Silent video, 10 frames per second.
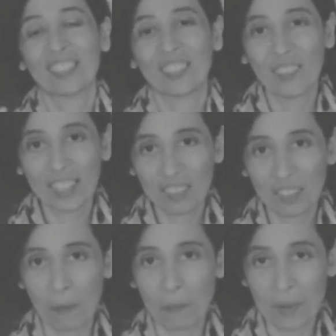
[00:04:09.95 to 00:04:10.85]
went
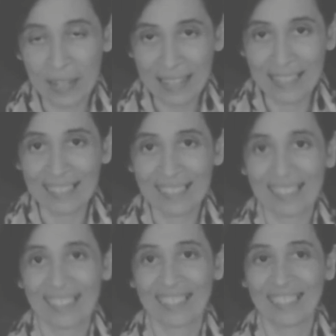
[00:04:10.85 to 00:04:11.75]
to a
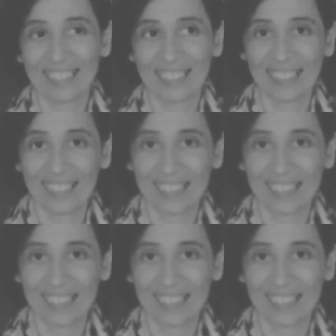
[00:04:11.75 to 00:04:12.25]
priest in